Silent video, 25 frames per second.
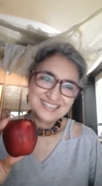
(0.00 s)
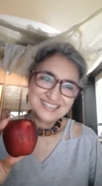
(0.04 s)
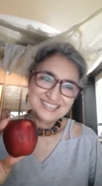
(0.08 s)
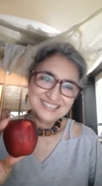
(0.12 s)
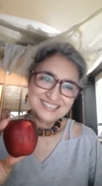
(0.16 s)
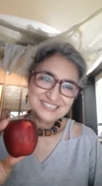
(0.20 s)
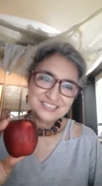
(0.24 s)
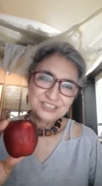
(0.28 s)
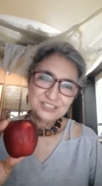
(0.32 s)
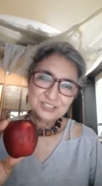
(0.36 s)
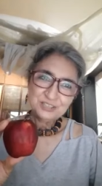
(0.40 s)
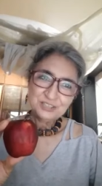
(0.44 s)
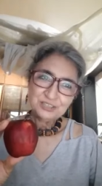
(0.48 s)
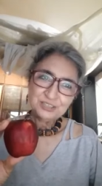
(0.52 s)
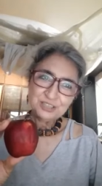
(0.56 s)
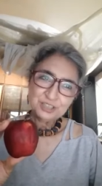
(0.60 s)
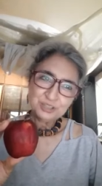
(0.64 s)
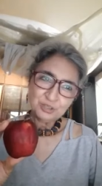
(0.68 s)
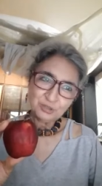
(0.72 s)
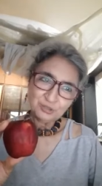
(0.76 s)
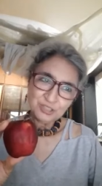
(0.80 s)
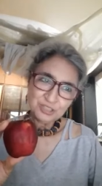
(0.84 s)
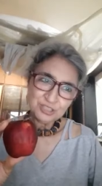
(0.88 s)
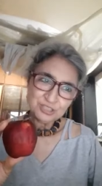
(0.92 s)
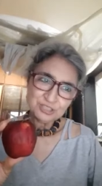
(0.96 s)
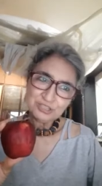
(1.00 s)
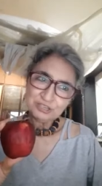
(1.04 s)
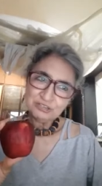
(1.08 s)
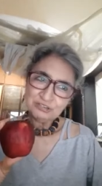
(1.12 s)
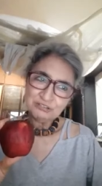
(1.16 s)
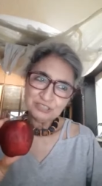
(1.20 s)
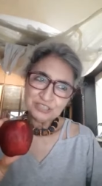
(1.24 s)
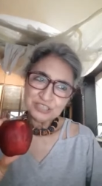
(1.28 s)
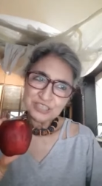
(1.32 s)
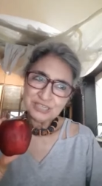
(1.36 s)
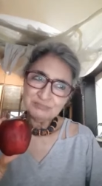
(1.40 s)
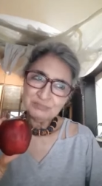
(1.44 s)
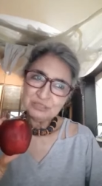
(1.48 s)
This is a short story
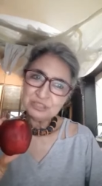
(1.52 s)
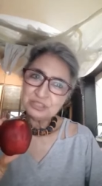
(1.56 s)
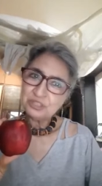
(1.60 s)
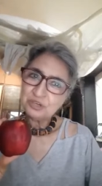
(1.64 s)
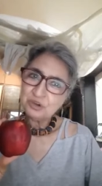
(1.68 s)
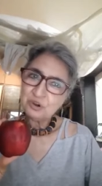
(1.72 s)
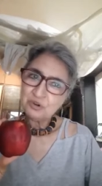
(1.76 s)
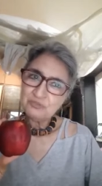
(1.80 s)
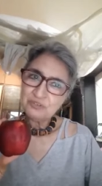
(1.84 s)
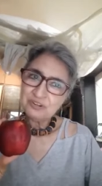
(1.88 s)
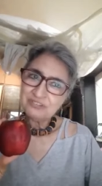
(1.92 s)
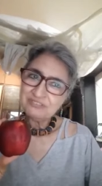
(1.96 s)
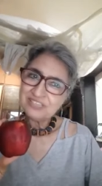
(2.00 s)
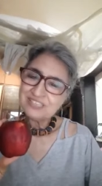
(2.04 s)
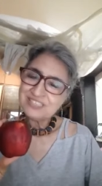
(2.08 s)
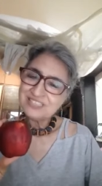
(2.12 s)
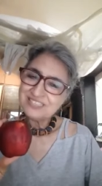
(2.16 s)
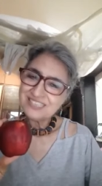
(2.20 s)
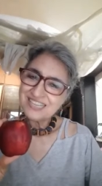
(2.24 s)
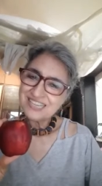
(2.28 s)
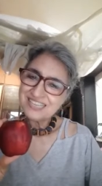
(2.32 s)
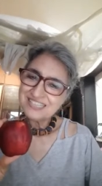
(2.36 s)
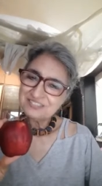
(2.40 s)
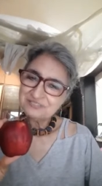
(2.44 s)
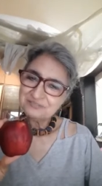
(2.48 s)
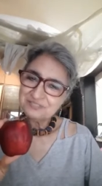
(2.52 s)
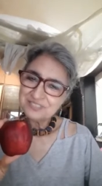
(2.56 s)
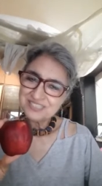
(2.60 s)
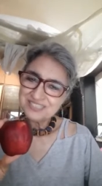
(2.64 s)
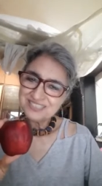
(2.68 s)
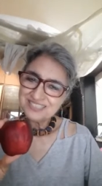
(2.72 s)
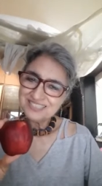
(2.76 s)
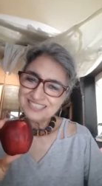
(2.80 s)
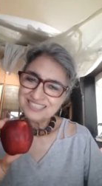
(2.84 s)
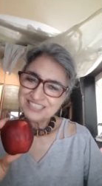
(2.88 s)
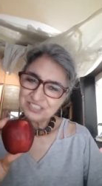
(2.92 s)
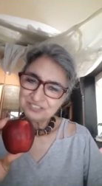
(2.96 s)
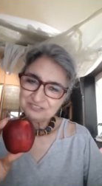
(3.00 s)
which I'm sure will resonate with
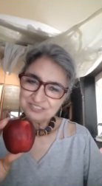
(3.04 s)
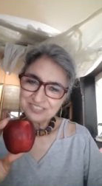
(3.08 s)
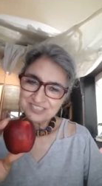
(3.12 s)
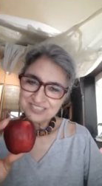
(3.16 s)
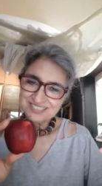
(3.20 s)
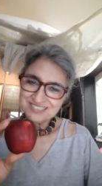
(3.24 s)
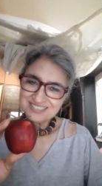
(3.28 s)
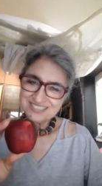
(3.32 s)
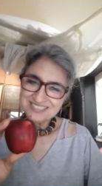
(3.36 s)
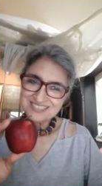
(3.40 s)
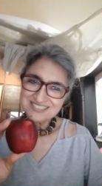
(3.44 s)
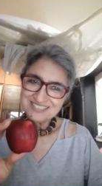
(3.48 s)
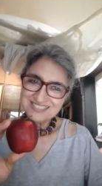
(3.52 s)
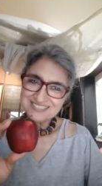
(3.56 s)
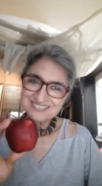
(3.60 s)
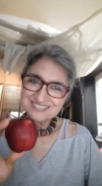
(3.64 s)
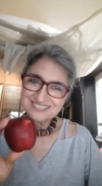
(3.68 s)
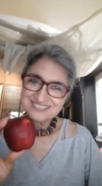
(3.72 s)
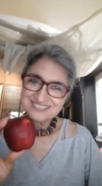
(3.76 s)
each of us.